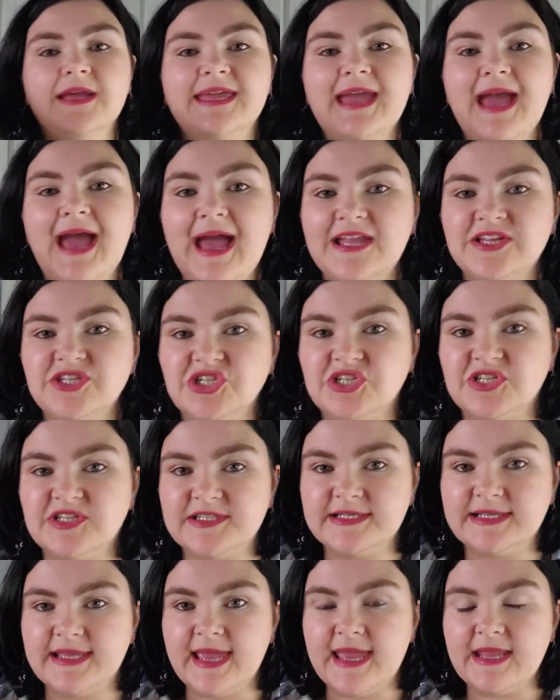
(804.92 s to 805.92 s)
My cat
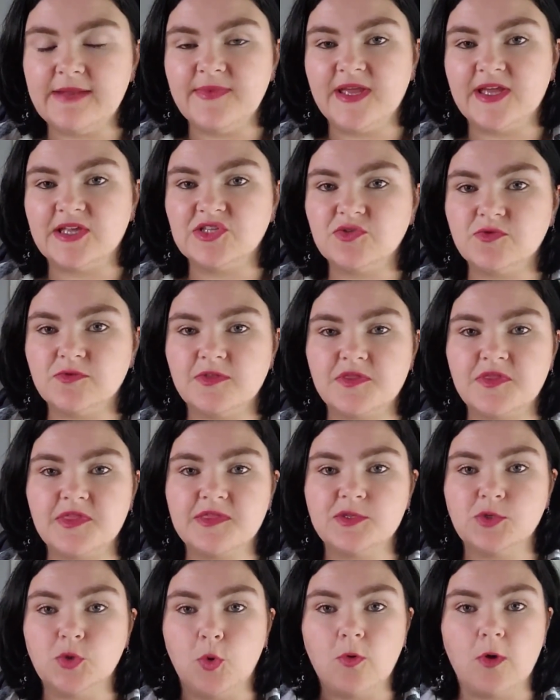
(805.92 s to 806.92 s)
just scared me. I saw this
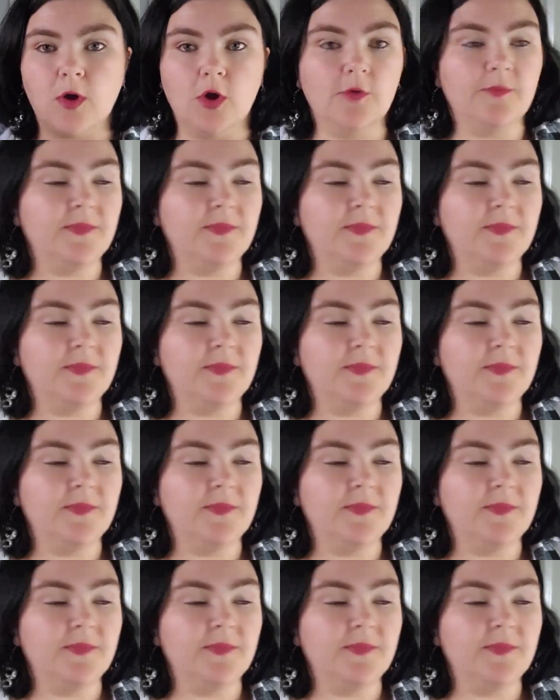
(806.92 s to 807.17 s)
door